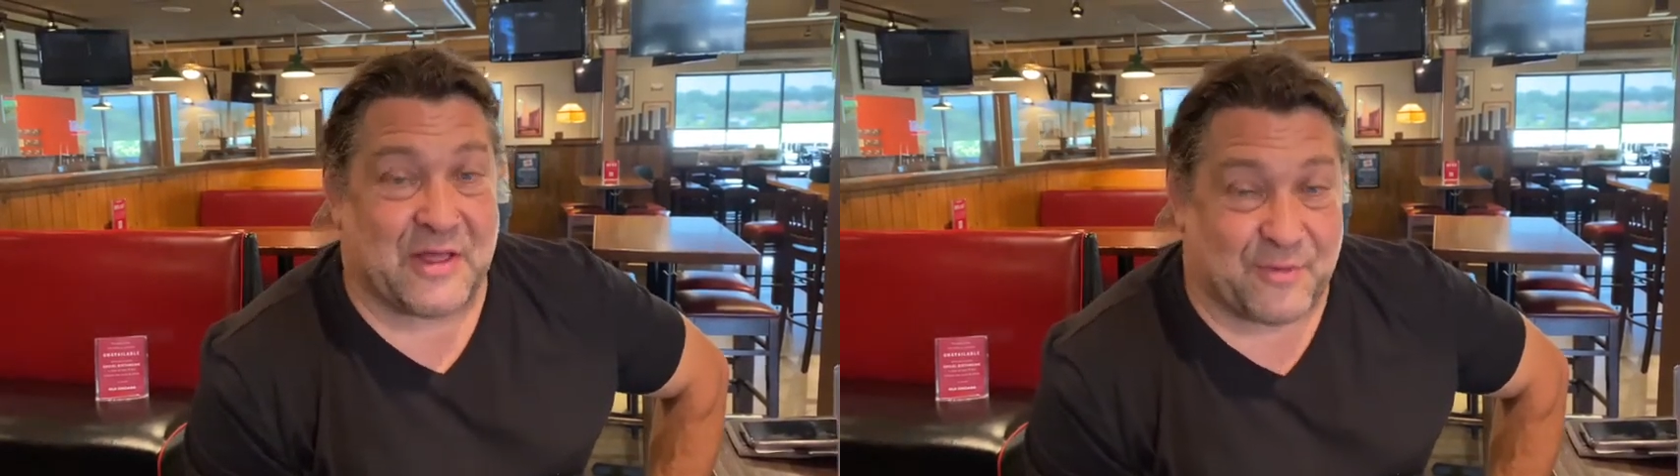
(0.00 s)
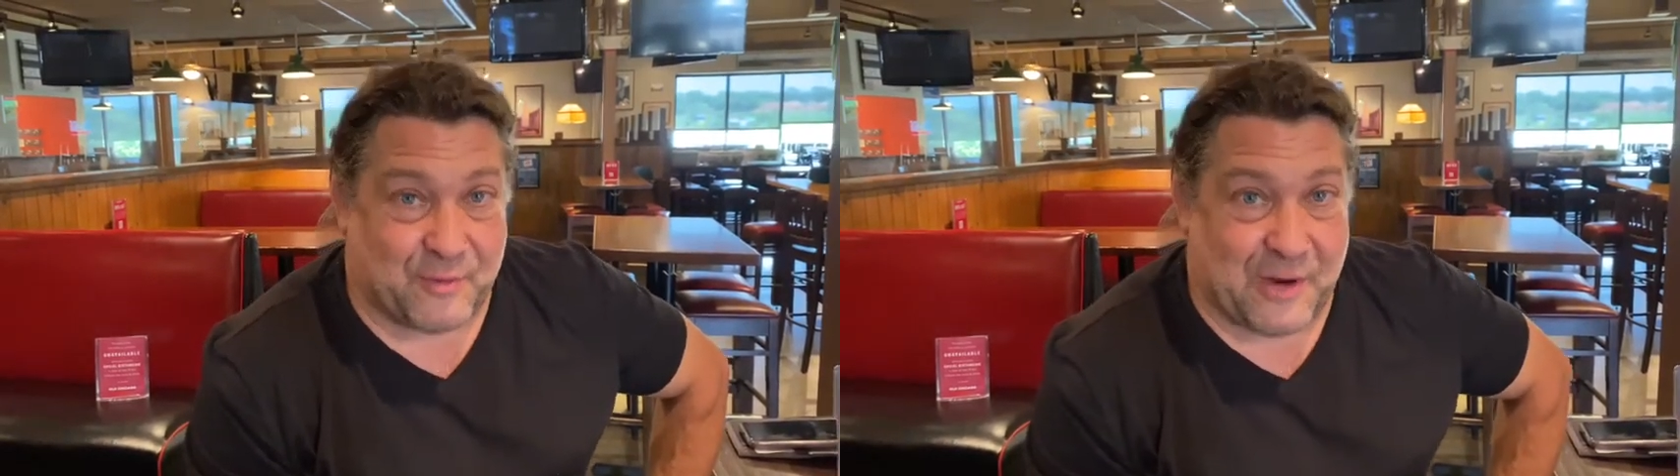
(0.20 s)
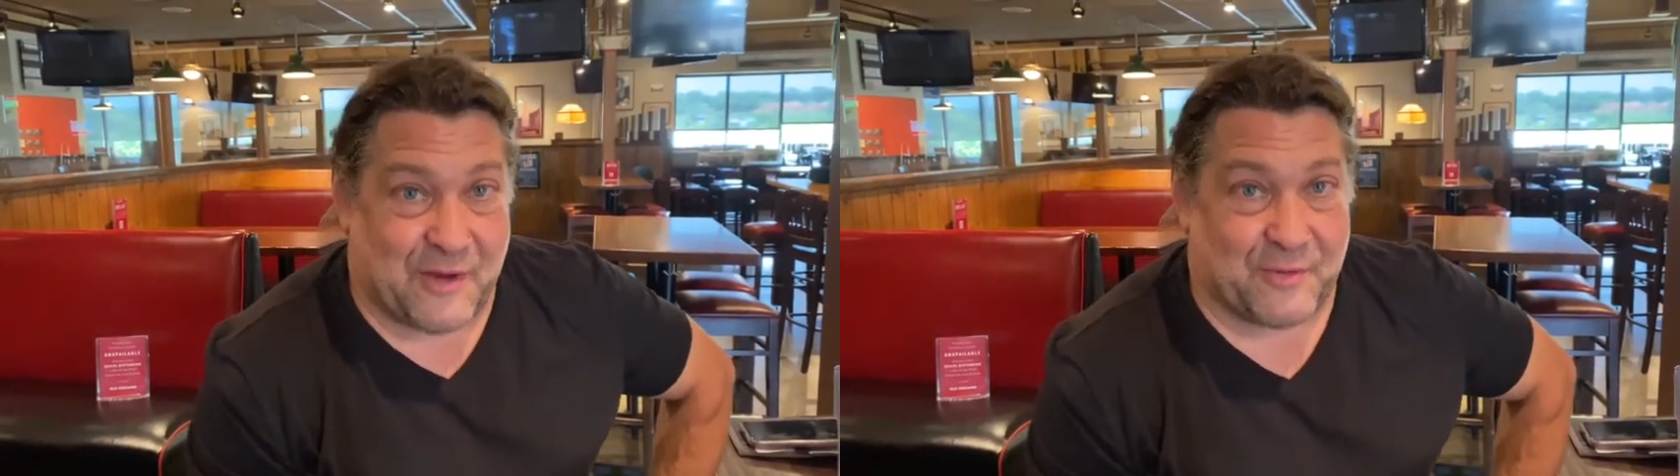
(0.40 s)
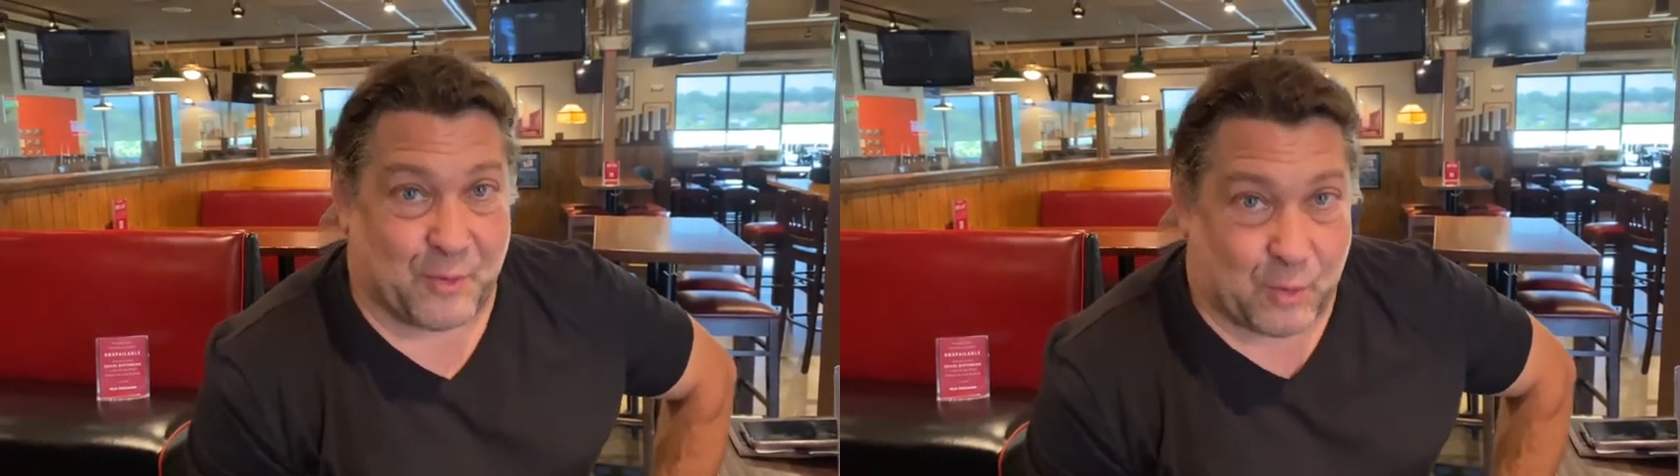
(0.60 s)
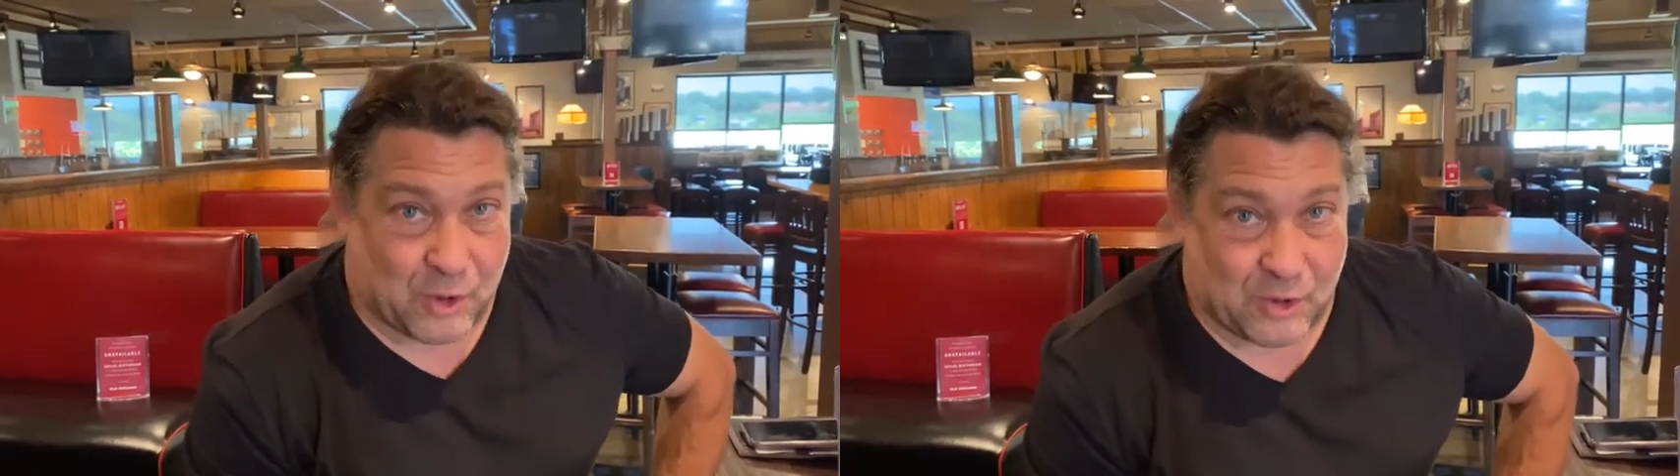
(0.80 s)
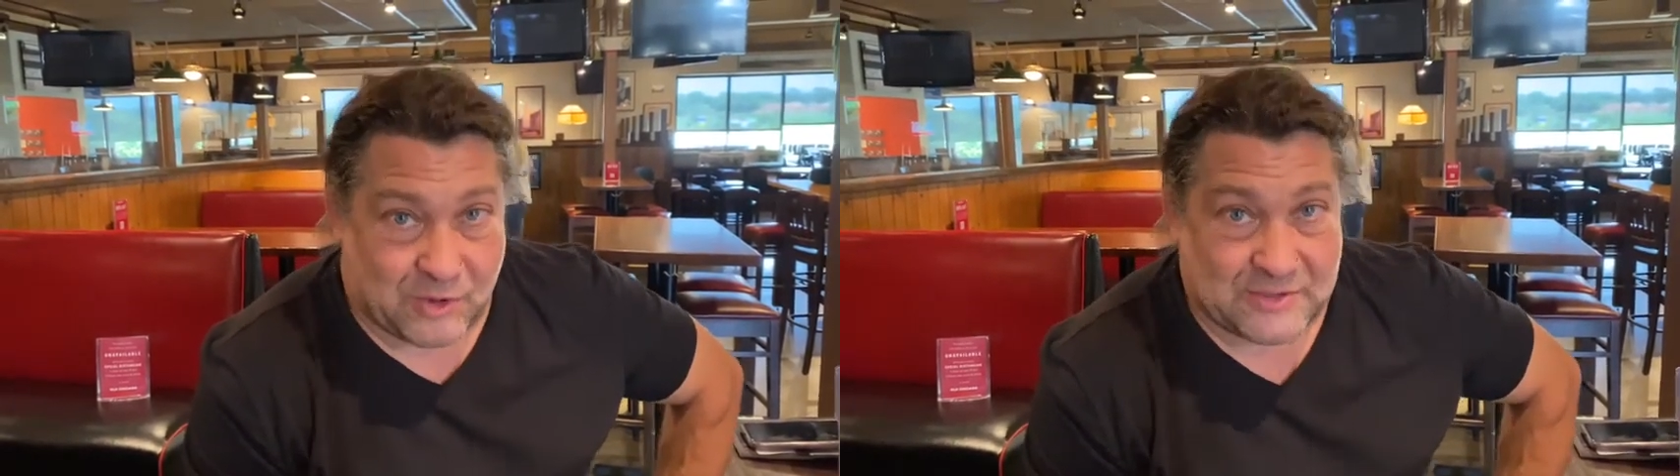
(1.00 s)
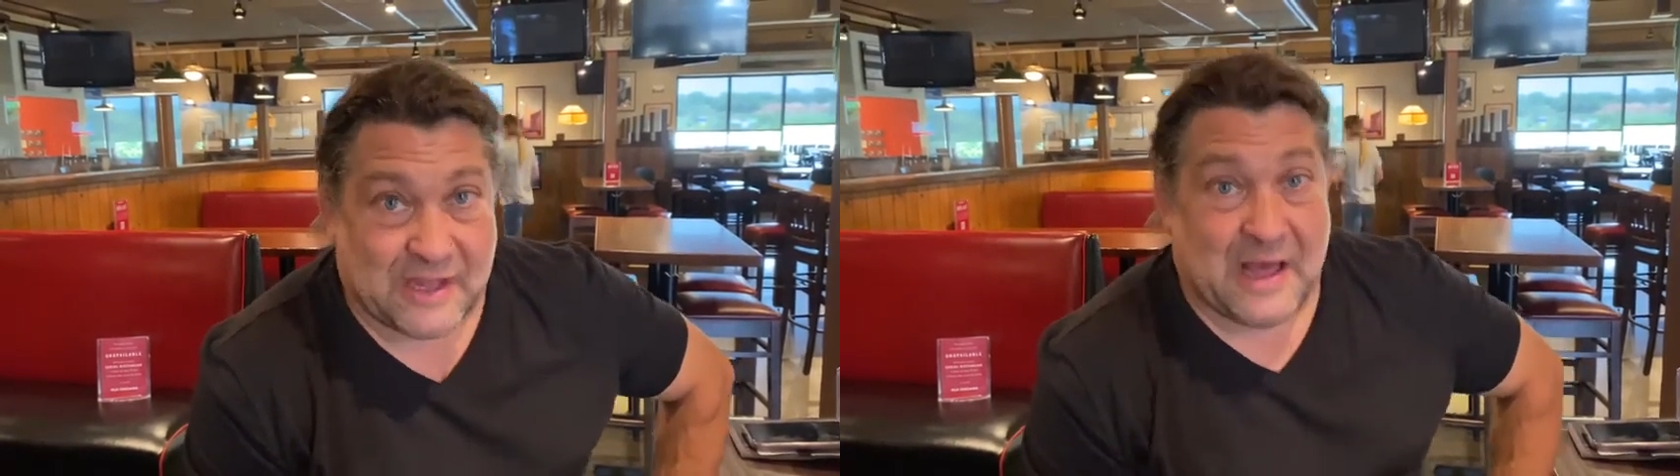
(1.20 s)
and throughout the world.